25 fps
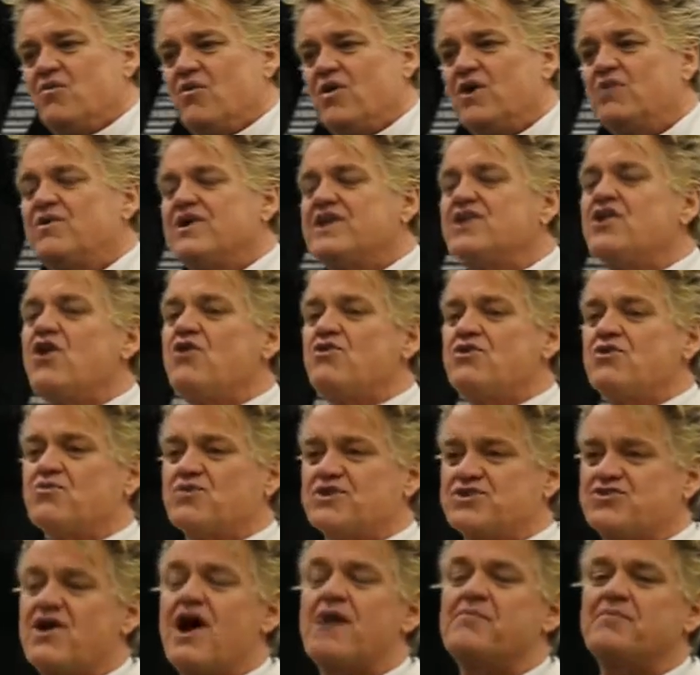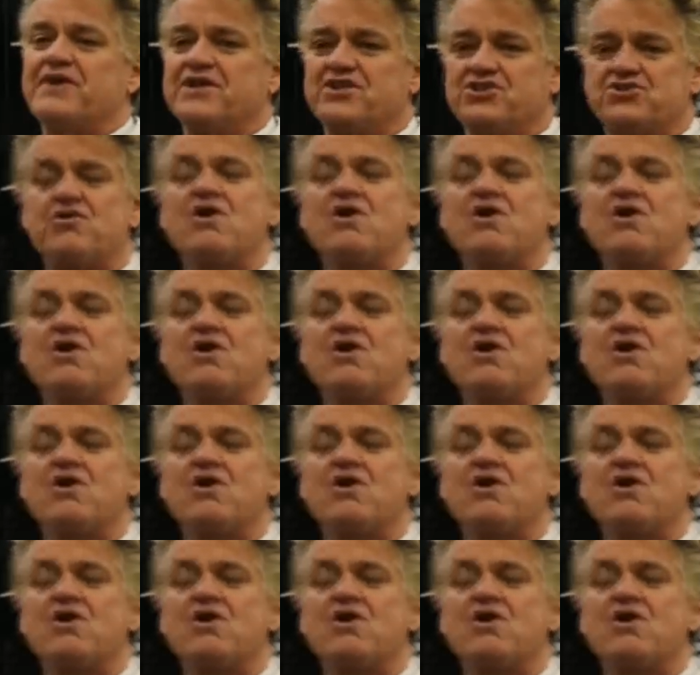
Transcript: when we know that we're dropping